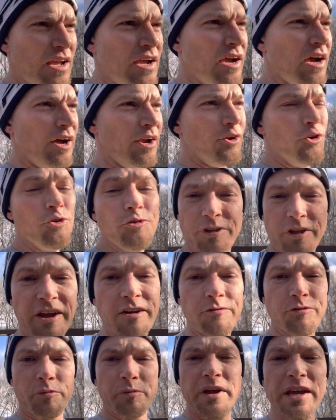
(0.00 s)
a new
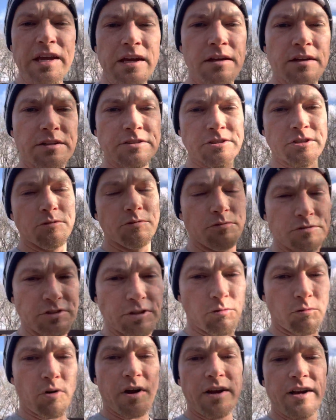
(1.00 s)
thing for me to
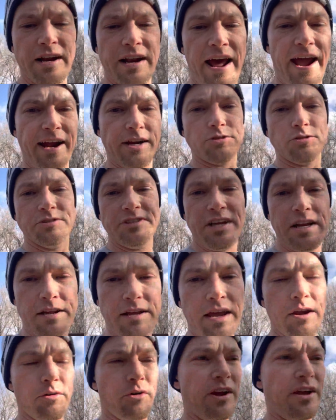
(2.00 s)
run an actual
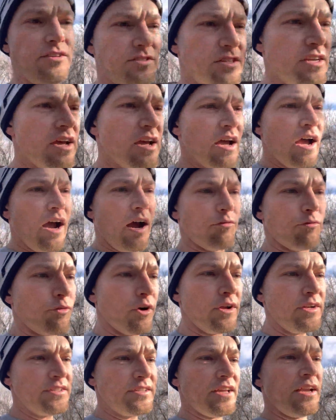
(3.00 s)
10K race. I've
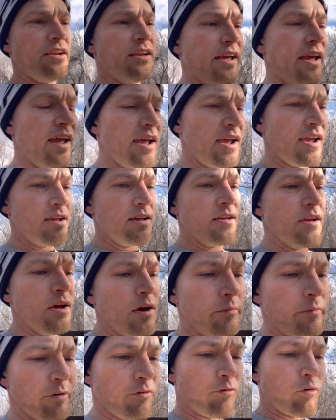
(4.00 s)
run 10K
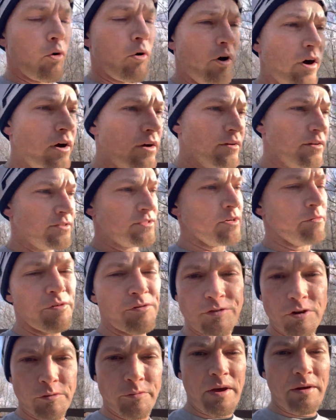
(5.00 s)
before. Some of
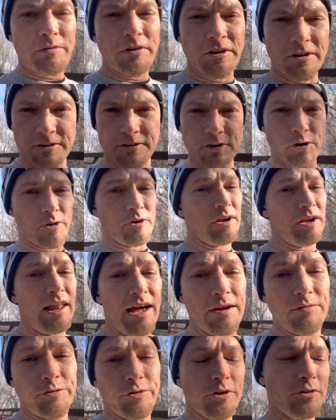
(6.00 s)
you maybe are going a
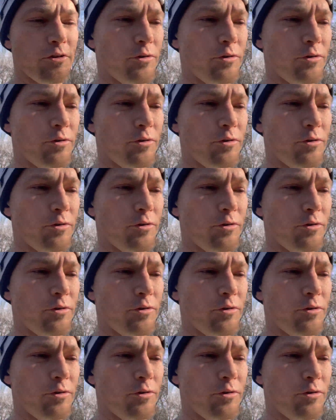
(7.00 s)
lot further